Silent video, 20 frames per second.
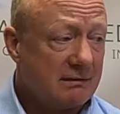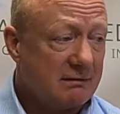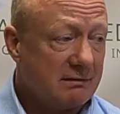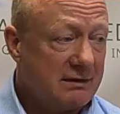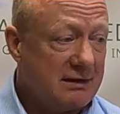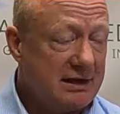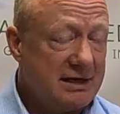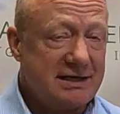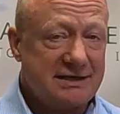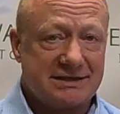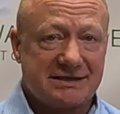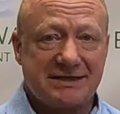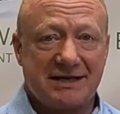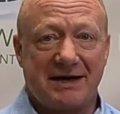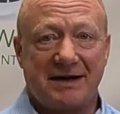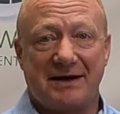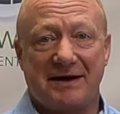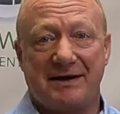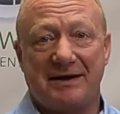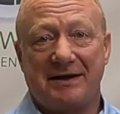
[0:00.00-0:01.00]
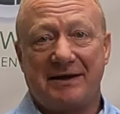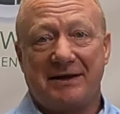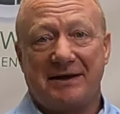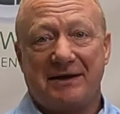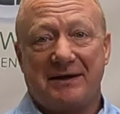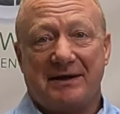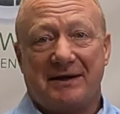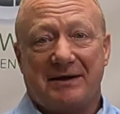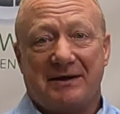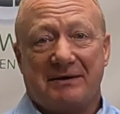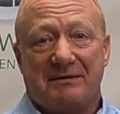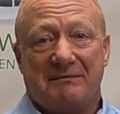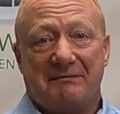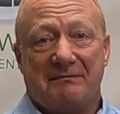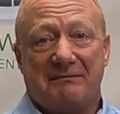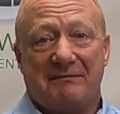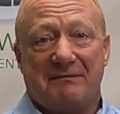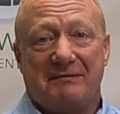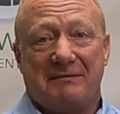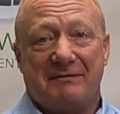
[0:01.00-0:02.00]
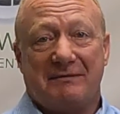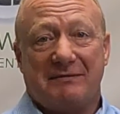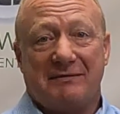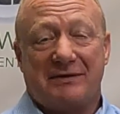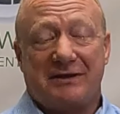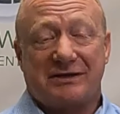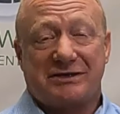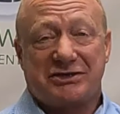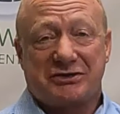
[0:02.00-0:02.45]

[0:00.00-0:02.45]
These, the